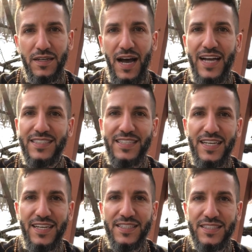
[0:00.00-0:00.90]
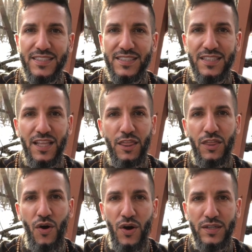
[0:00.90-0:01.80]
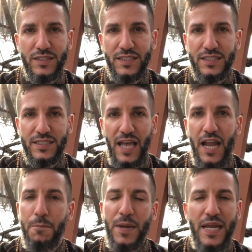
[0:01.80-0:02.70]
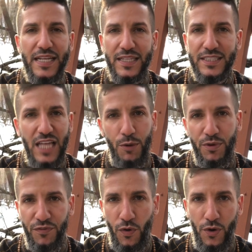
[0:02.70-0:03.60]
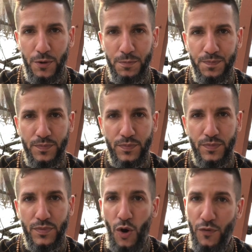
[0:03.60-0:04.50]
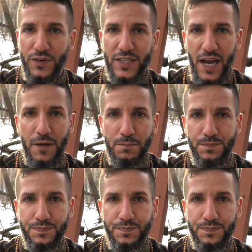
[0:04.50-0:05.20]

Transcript: ideas and thoughts and opinions that we form over time.